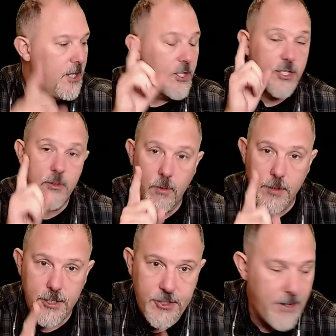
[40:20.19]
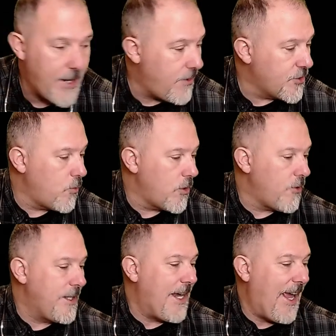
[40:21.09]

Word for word: So what we're going to do now is we're going to